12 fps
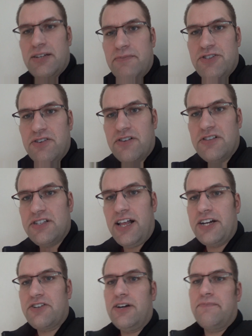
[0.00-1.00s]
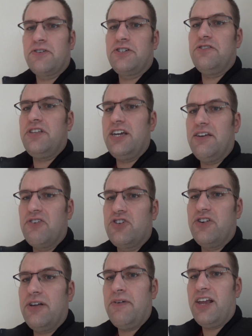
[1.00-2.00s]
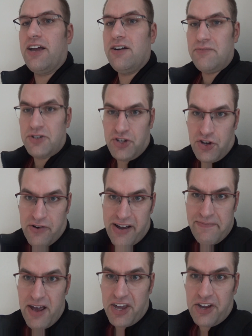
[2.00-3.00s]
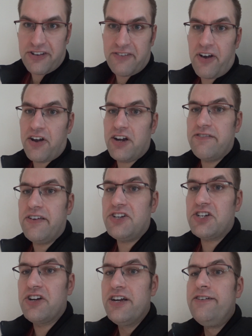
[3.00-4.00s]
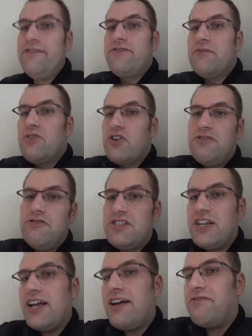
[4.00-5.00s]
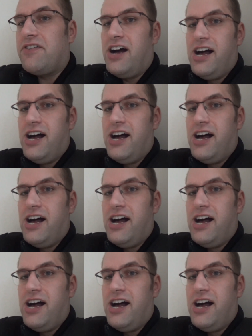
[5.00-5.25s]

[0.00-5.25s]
episode of the Slash Raptor Show. Thank you for joining me, and I hope to see you right back here in the very near future for more cool stuff.